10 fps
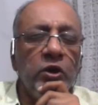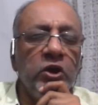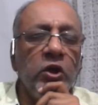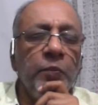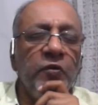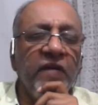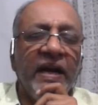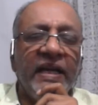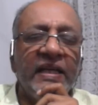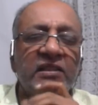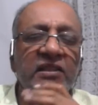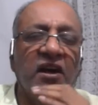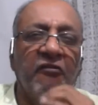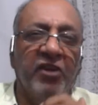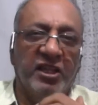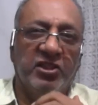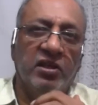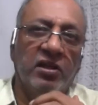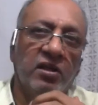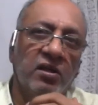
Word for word: What you are providing is coverage